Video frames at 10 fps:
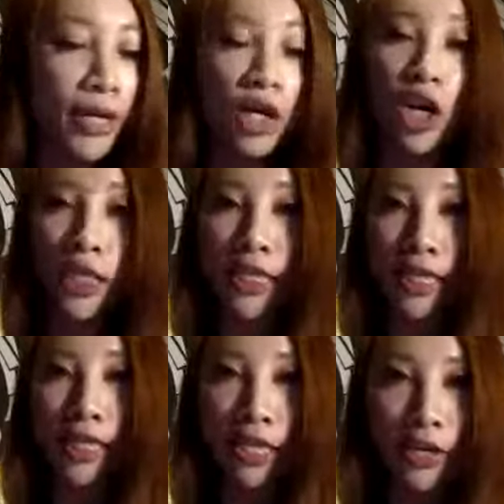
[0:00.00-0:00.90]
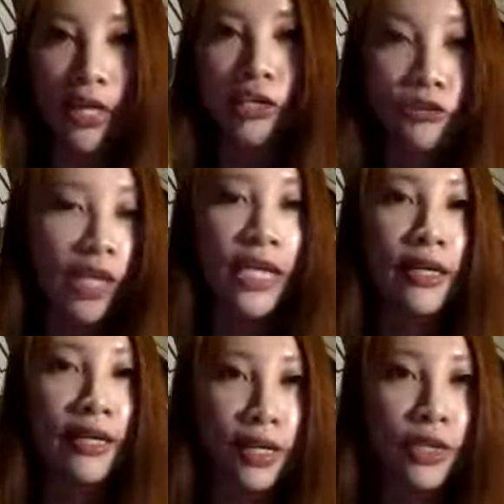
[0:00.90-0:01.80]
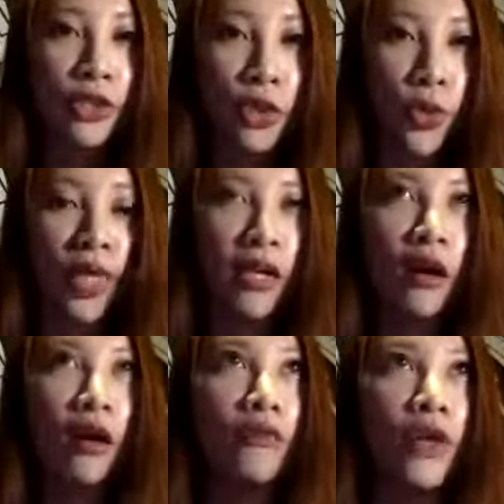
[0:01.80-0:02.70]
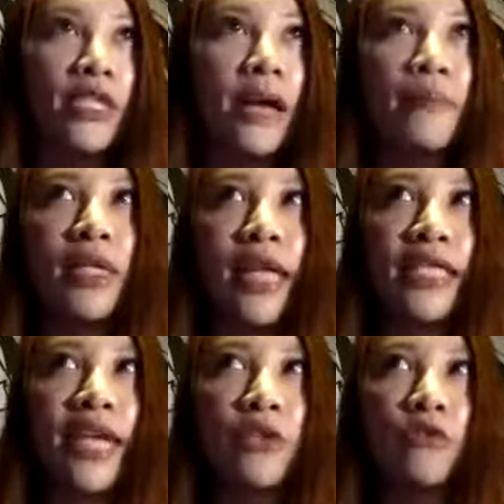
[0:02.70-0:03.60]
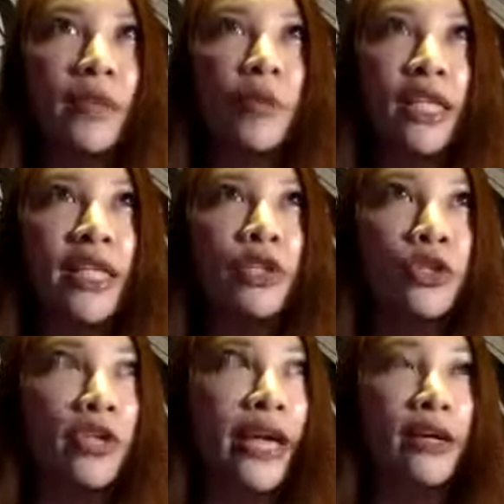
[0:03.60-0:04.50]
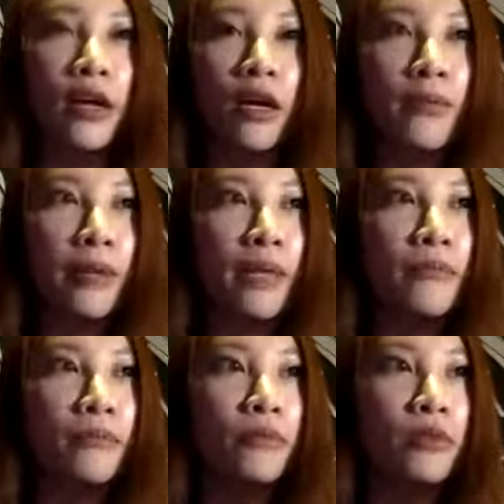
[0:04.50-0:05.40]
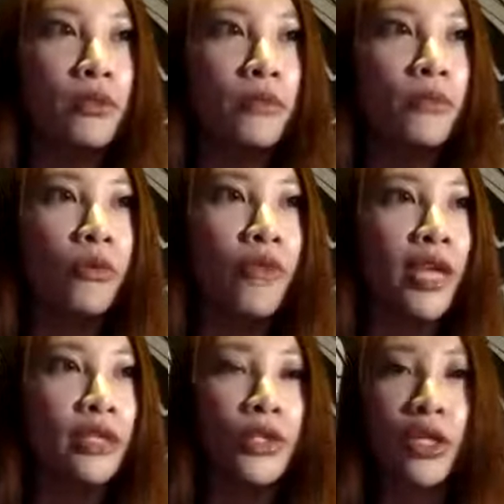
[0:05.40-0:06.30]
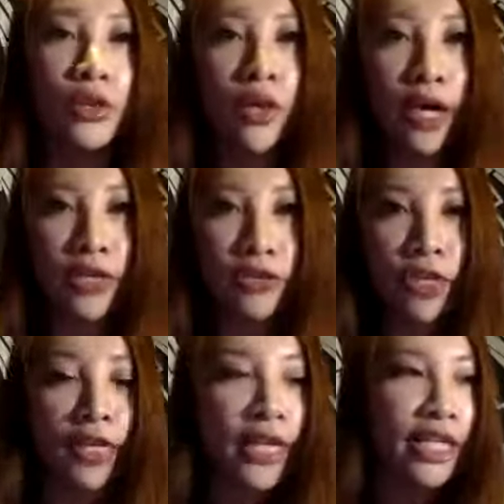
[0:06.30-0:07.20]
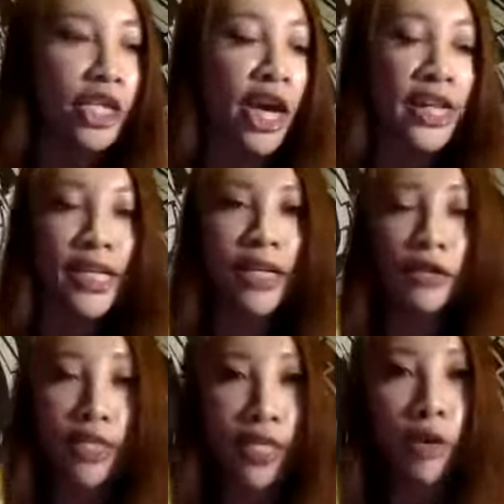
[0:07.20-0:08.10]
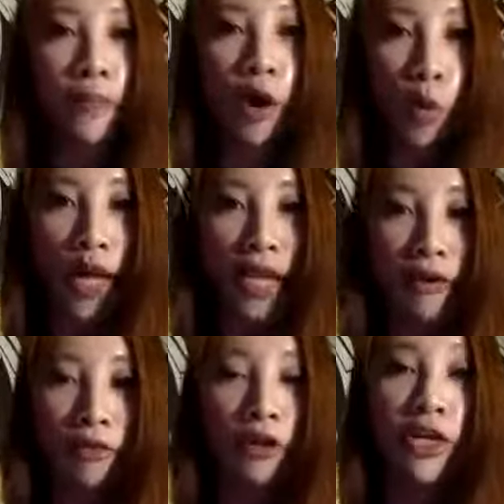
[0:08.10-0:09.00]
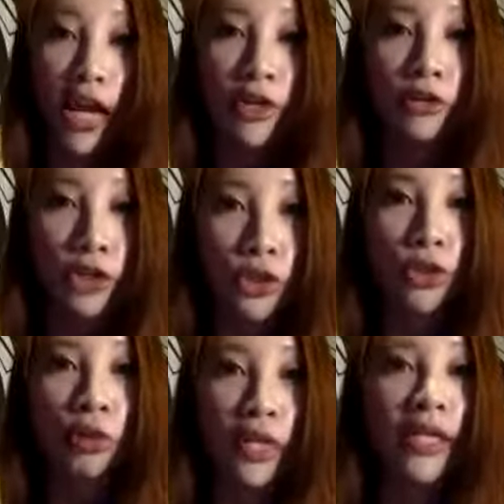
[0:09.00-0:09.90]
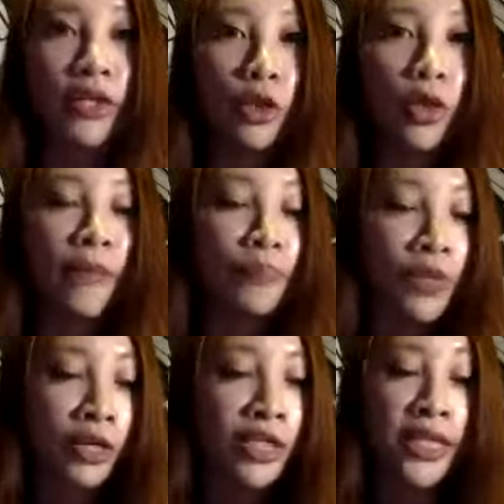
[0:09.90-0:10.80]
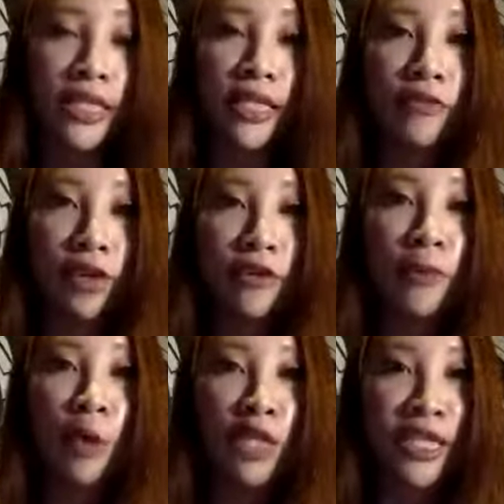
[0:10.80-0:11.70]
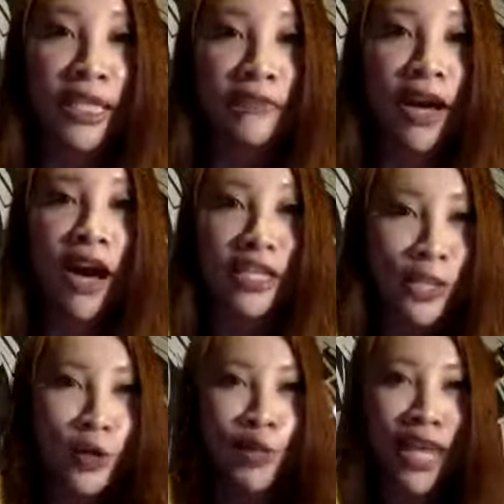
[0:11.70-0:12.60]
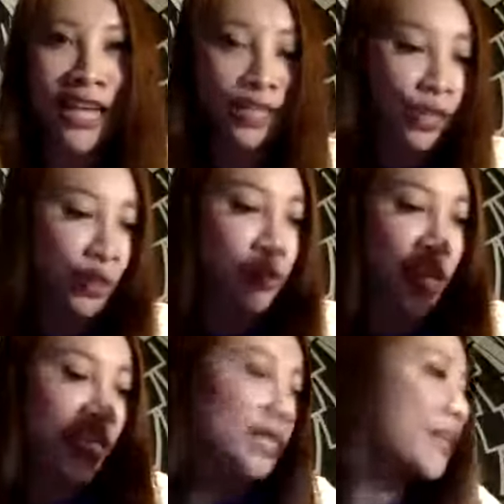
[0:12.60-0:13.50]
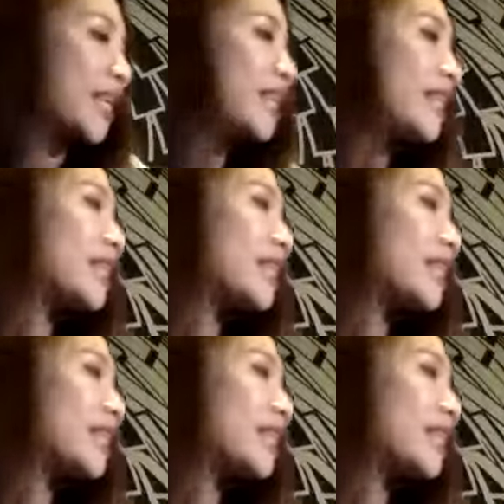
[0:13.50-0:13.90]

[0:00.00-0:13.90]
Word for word: because this year is really the year to do it. Or for example, things that you've been wanting to do, like uh, maybe moving to a new country like China or Singapore or whatever. Yeah, you should totally do it, because this is a very, very positive card. So good luck to you, Jasmine.